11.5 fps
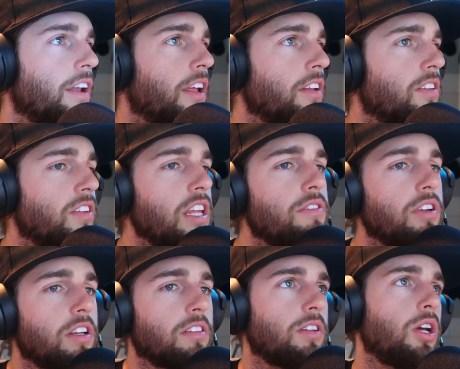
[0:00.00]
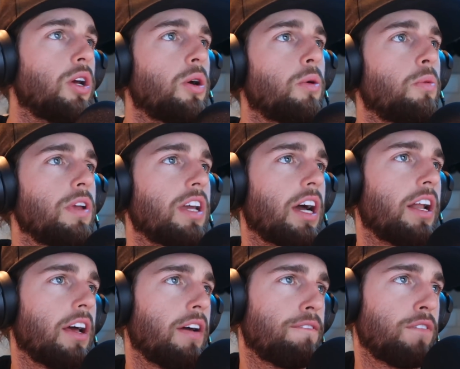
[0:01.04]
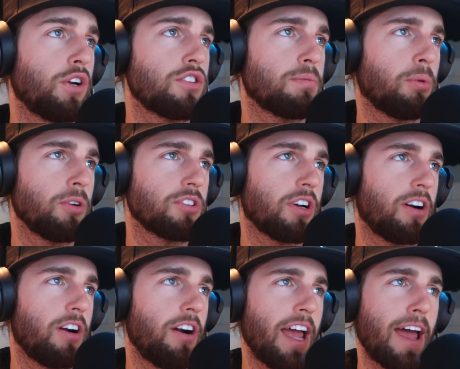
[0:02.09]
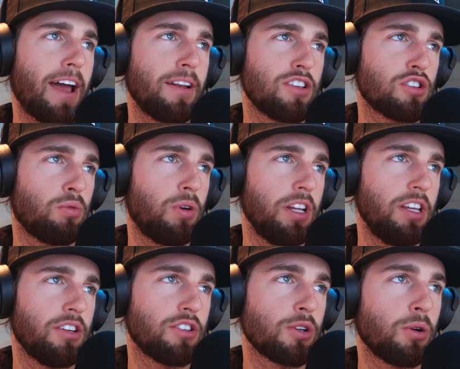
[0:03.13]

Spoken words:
it in. Steven. We got a first sports car at 20 years